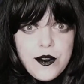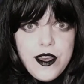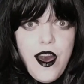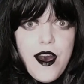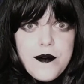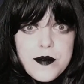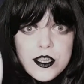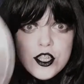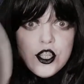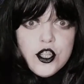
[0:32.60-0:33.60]
come
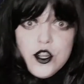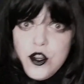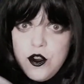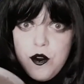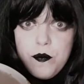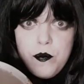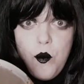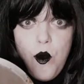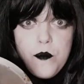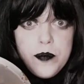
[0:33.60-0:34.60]

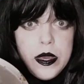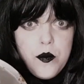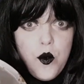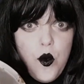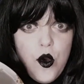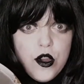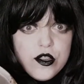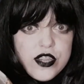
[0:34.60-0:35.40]
or be warned.